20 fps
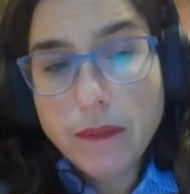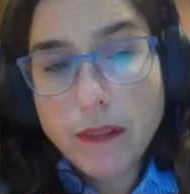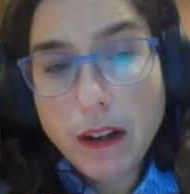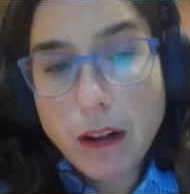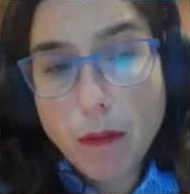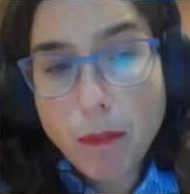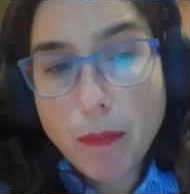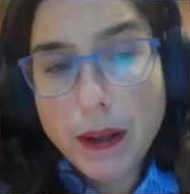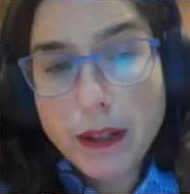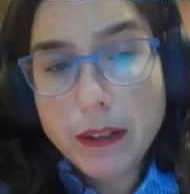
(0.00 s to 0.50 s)

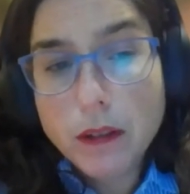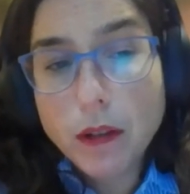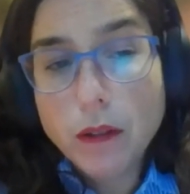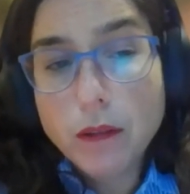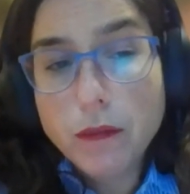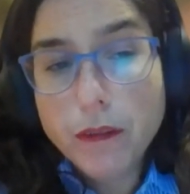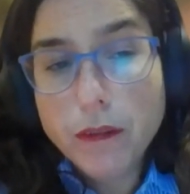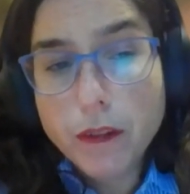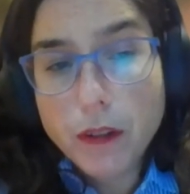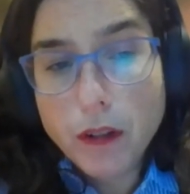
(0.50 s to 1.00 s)
development
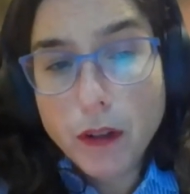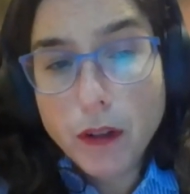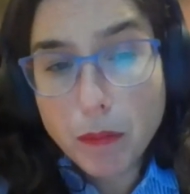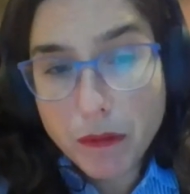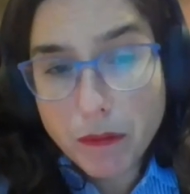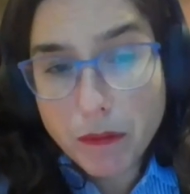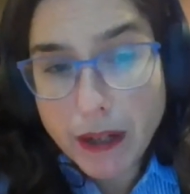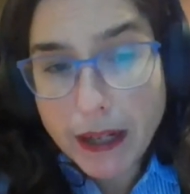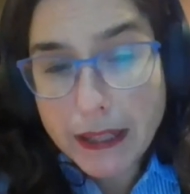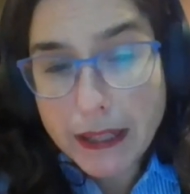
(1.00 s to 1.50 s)
of
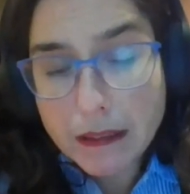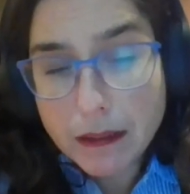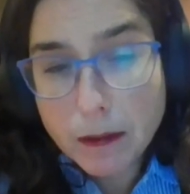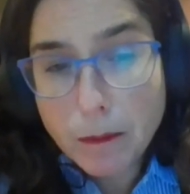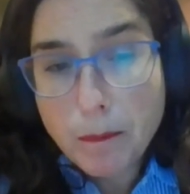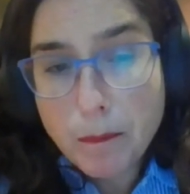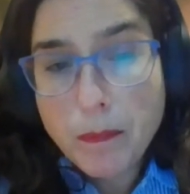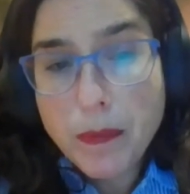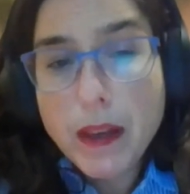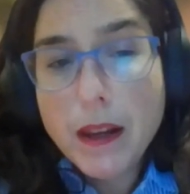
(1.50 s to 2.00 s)
human
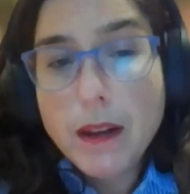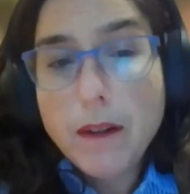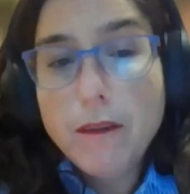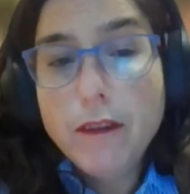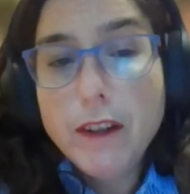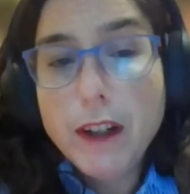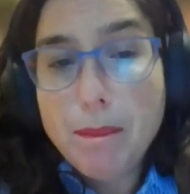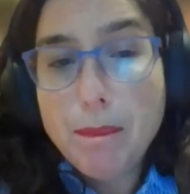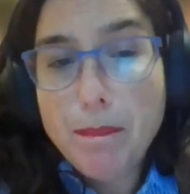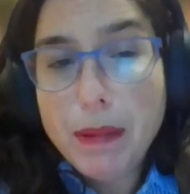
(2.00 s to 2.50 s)
rights,
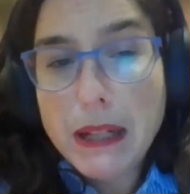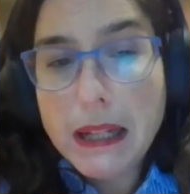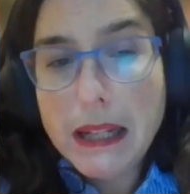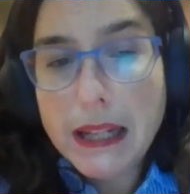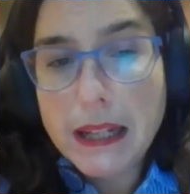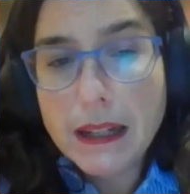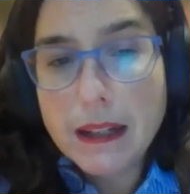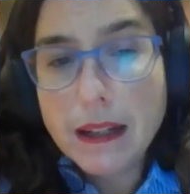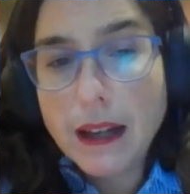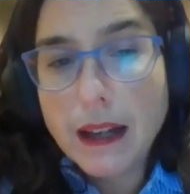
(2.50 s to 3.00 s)

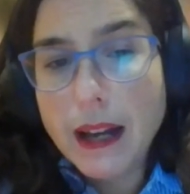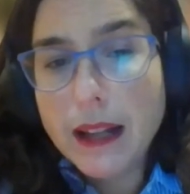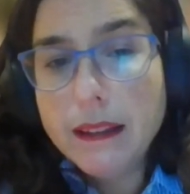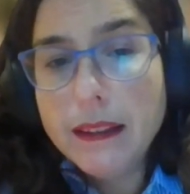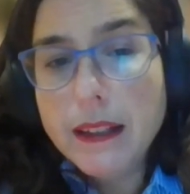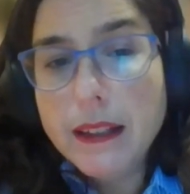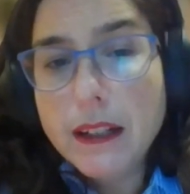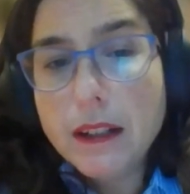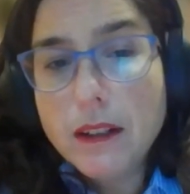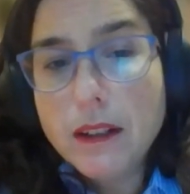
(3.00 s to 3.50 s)
repealing
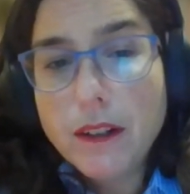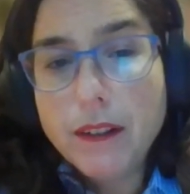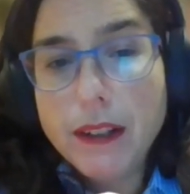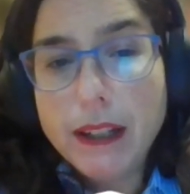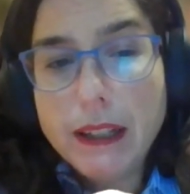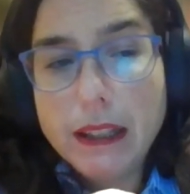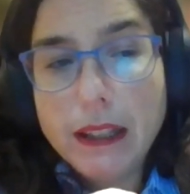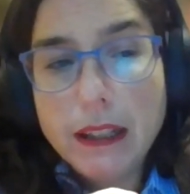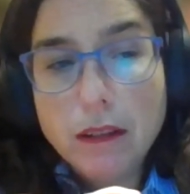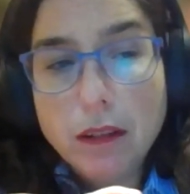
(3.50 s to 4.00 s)
and
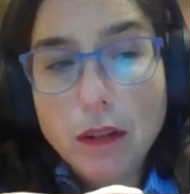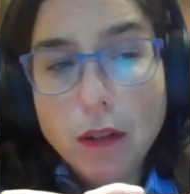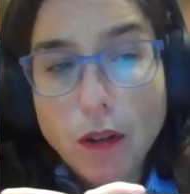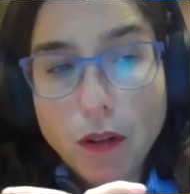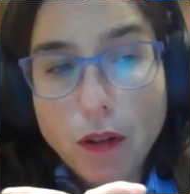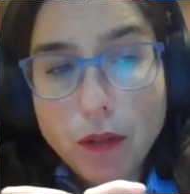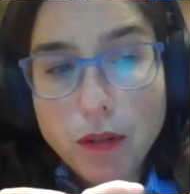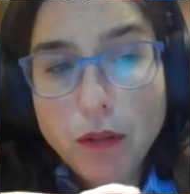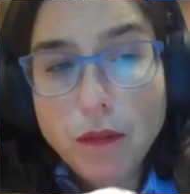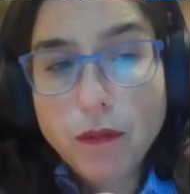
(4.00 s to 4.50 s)
declaring these
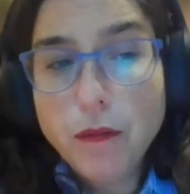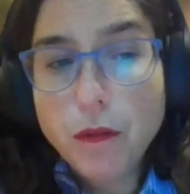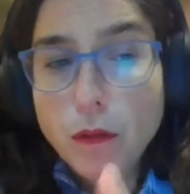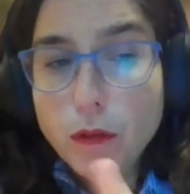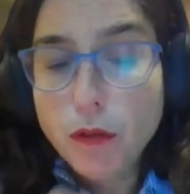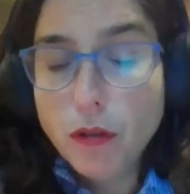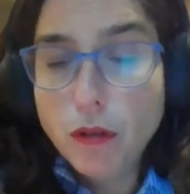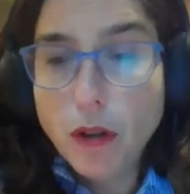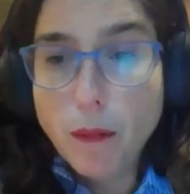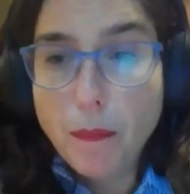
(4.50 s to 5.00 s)
laws,
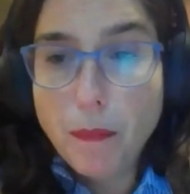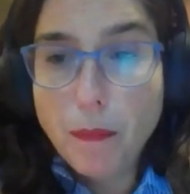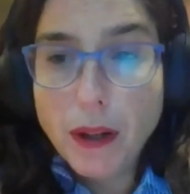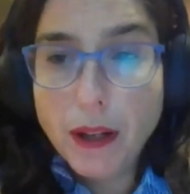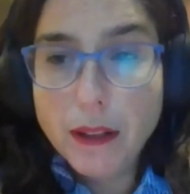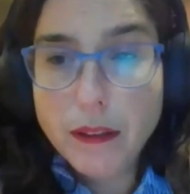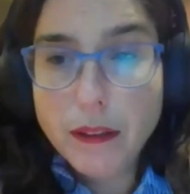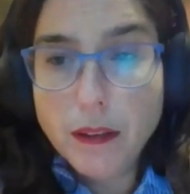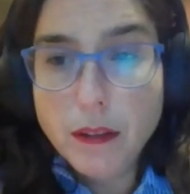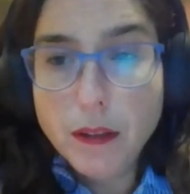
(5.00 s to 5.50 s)
full stop
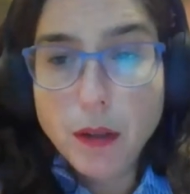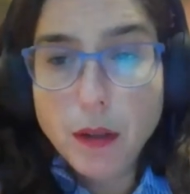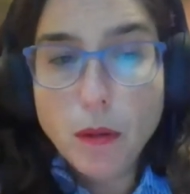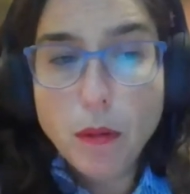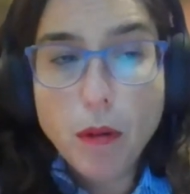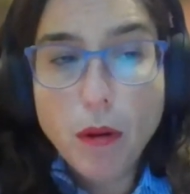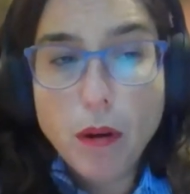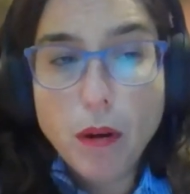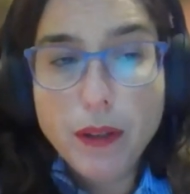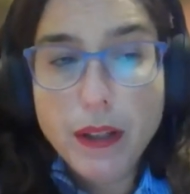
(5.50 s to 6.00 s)
and
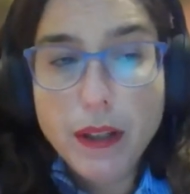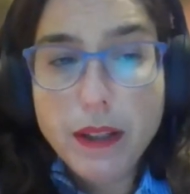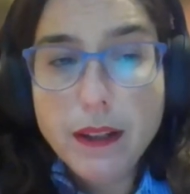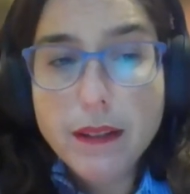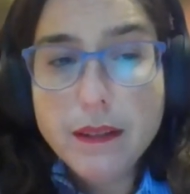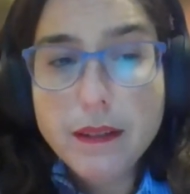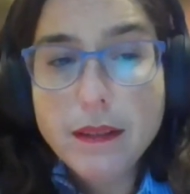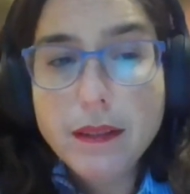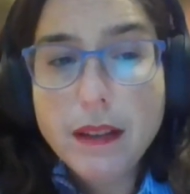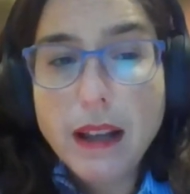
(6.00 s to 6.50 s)
due
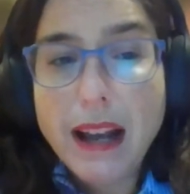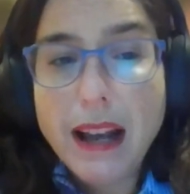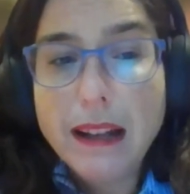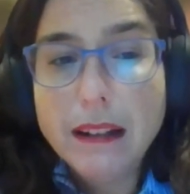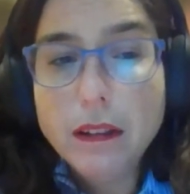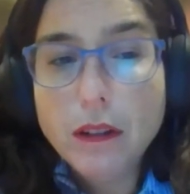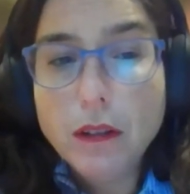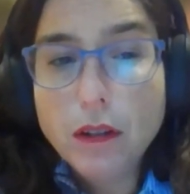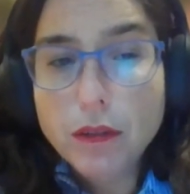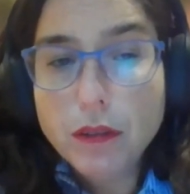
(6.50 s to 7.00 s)
obedience,
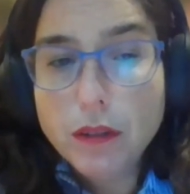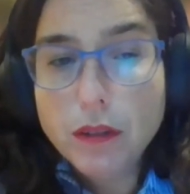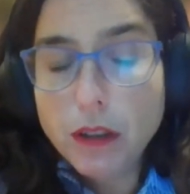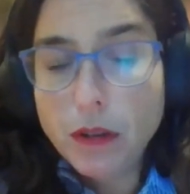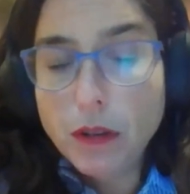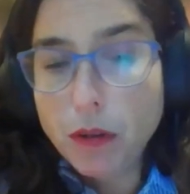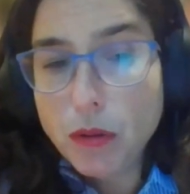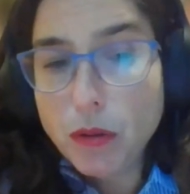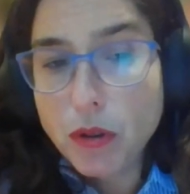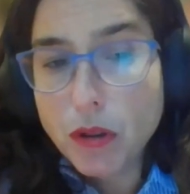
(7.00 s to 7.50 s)

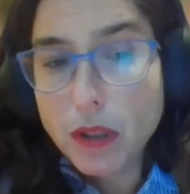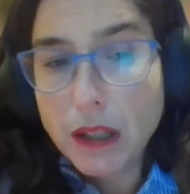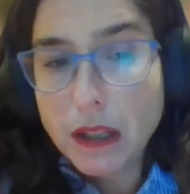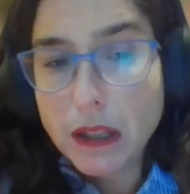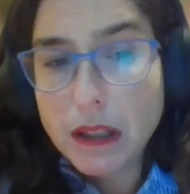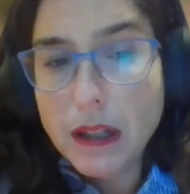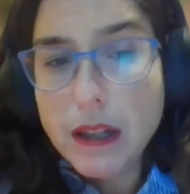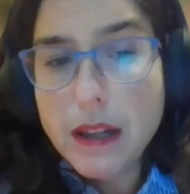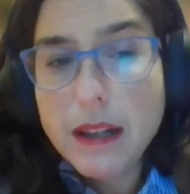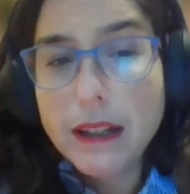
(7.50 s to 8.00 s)

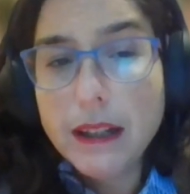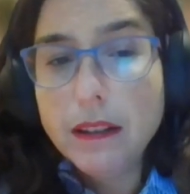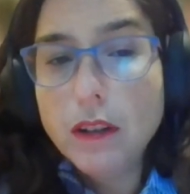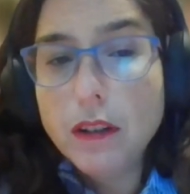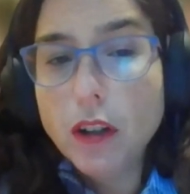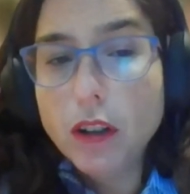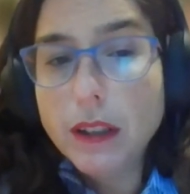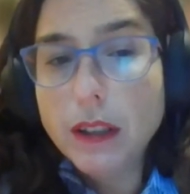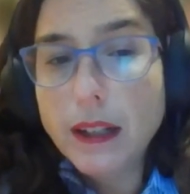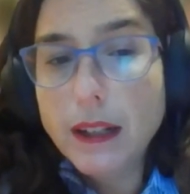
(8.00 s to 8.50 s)
unconstitutional is
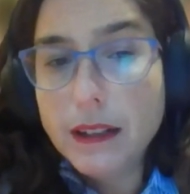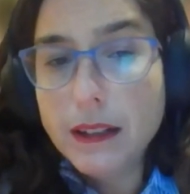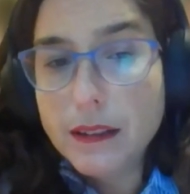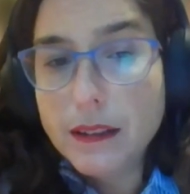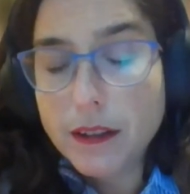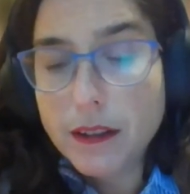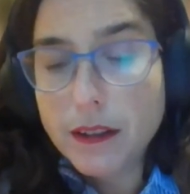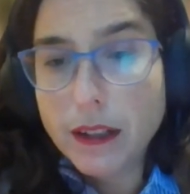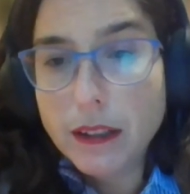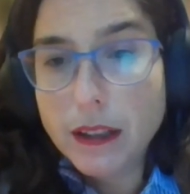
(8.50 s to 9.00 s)
not an
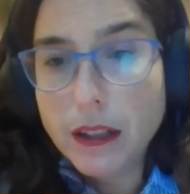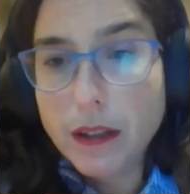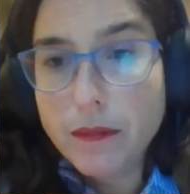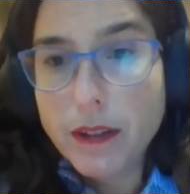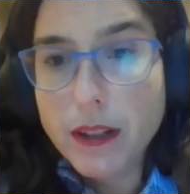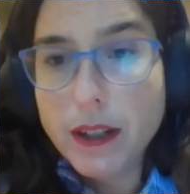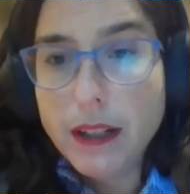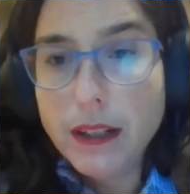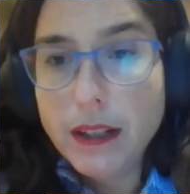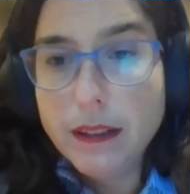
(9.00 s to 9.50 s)

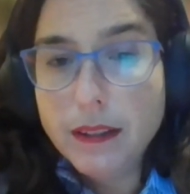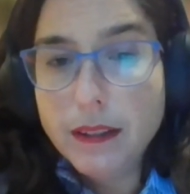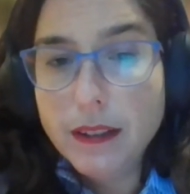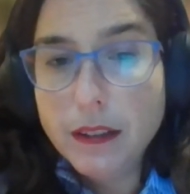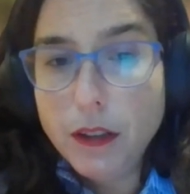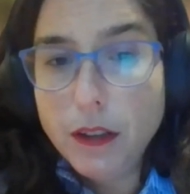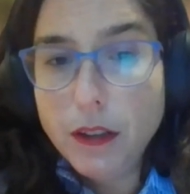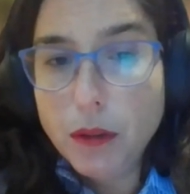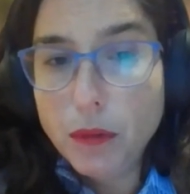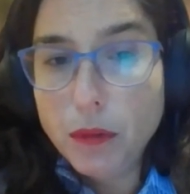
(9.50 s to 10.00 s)
alternative, it's
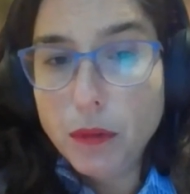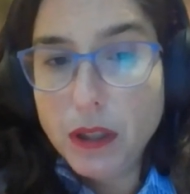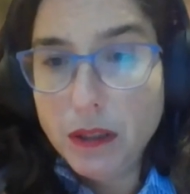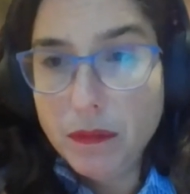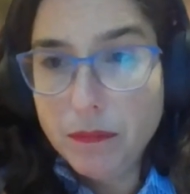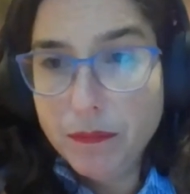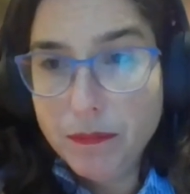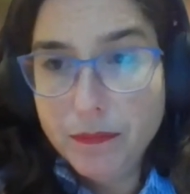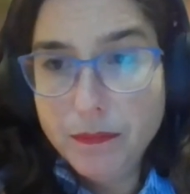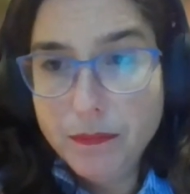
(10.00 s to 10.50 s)
a
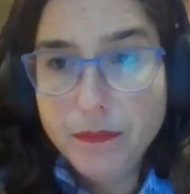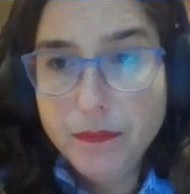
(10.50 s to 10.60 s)
duty."